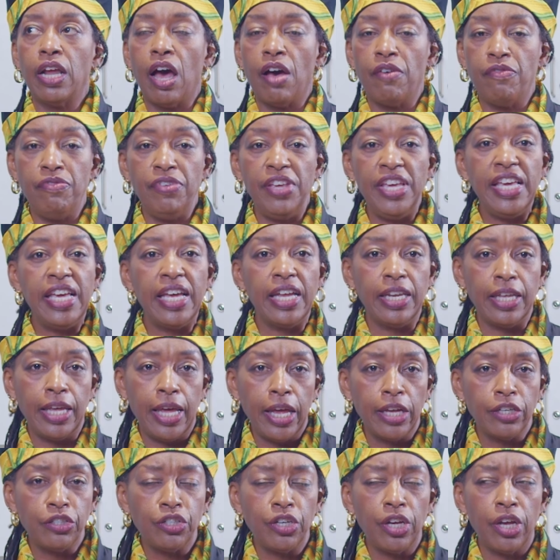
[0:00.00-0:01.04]
a vegan
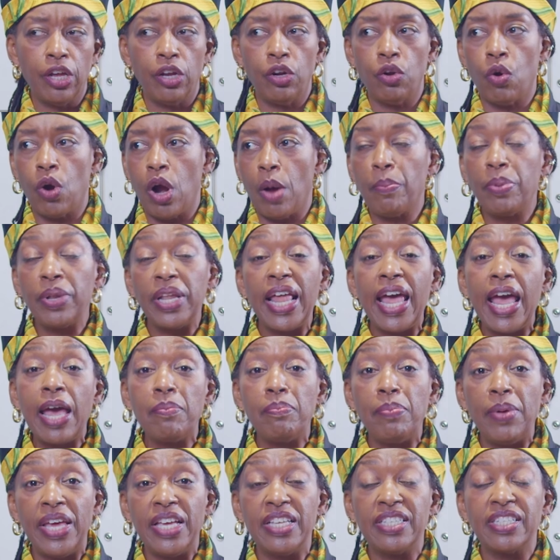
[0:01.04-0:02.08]
kitchen or a
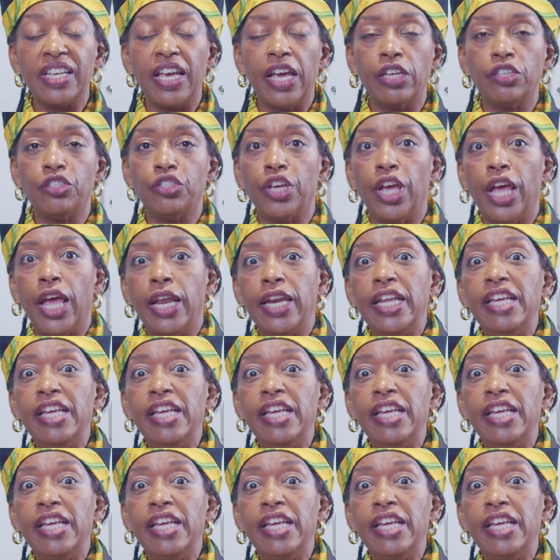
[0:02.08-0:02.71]
plant-based kitchen,